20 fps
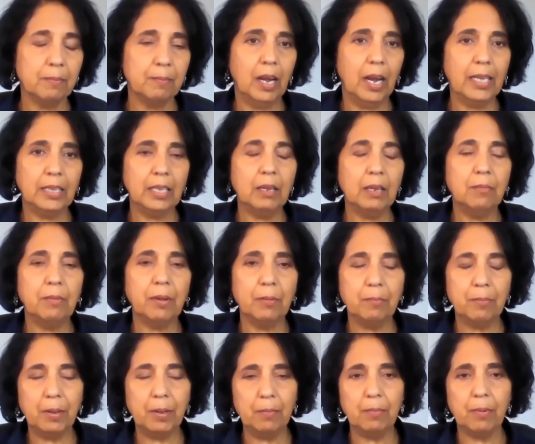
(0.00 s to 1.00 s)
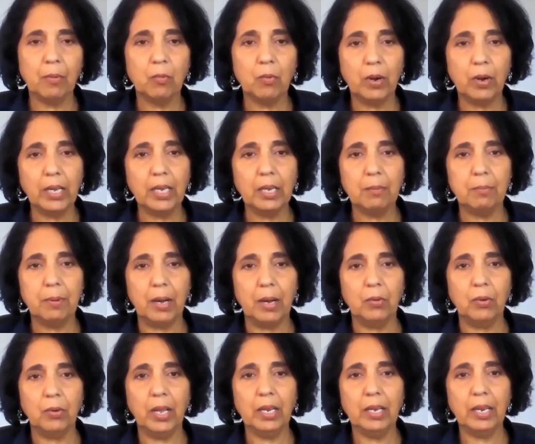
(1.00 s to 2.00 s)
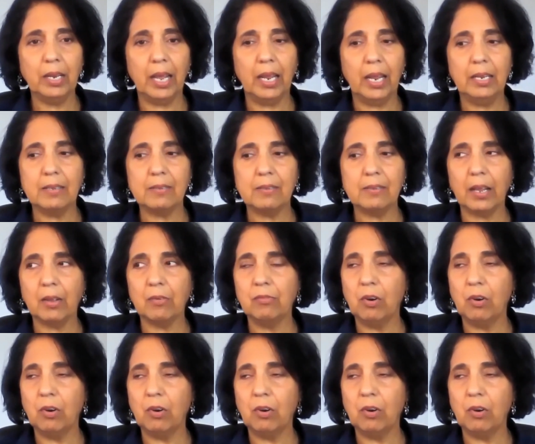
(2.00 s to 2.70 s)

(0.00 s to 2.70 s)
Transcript: I think when people worry about it and it's like